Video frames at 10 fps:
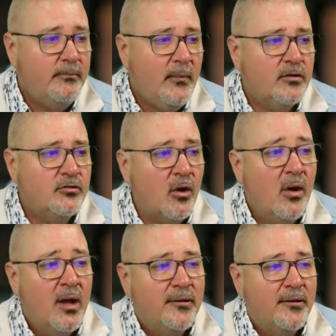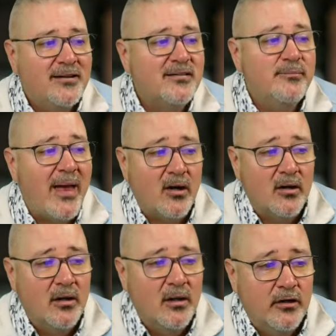So it doesn't matter.
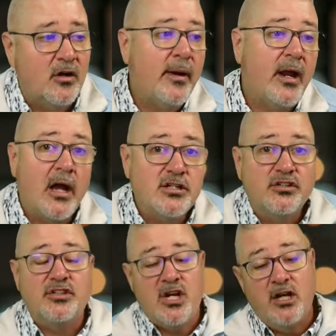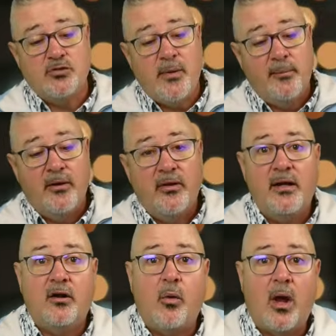You say, oh my gosh, does it change my ability
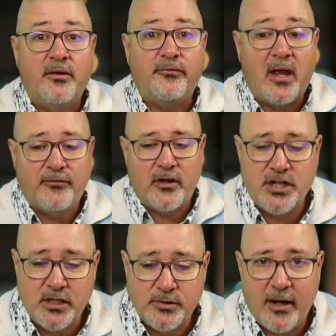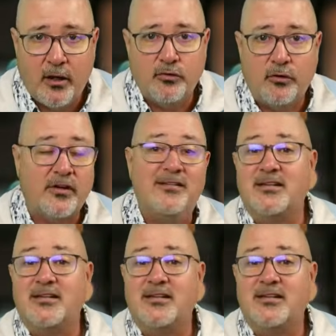to qualify if I change my household size?